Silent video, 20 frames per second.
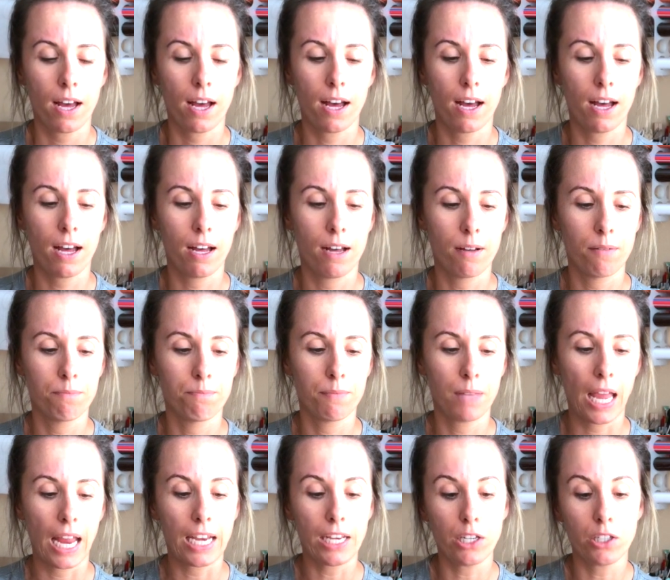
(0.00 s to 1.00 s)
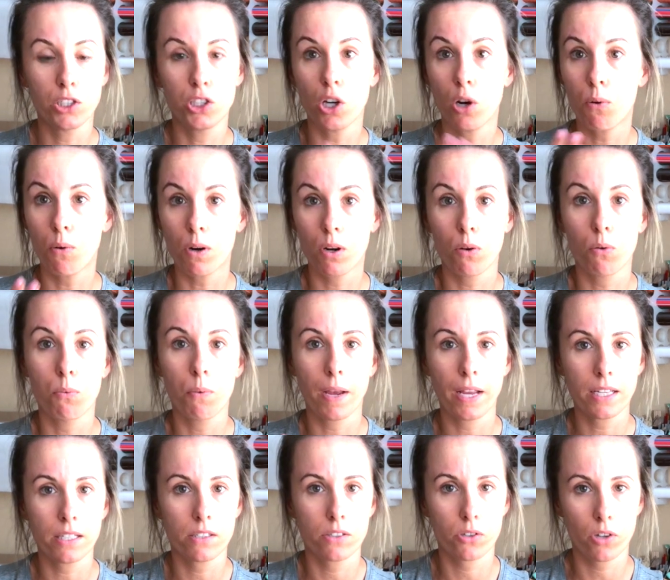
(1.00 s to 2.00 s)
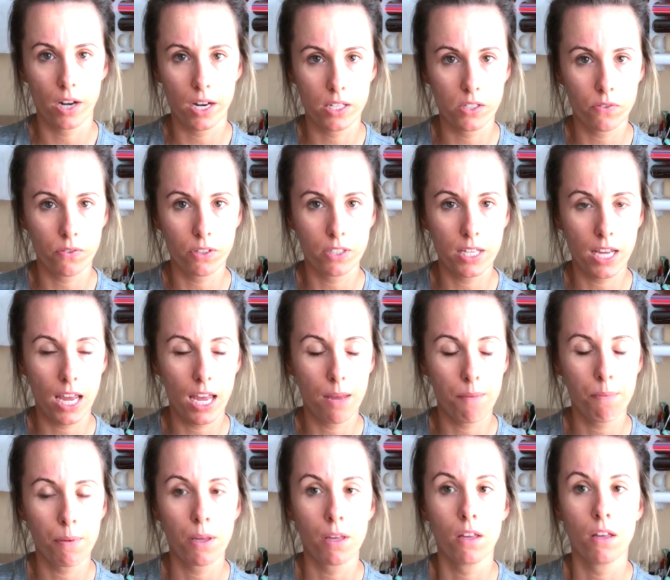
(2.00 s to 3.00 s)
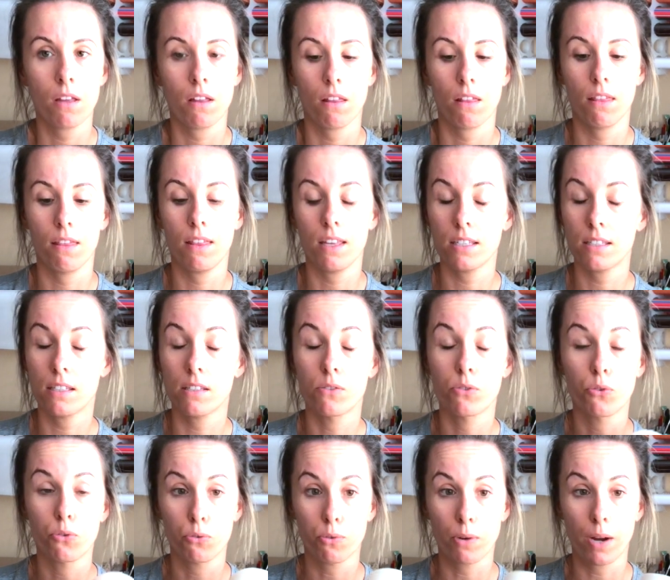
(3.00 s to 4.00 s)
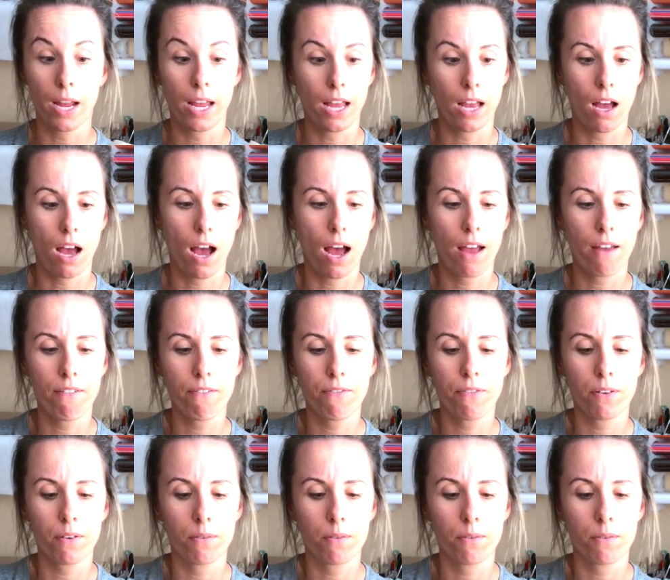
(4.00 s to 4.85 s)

and you don't want to waste transfer tape, this is great. I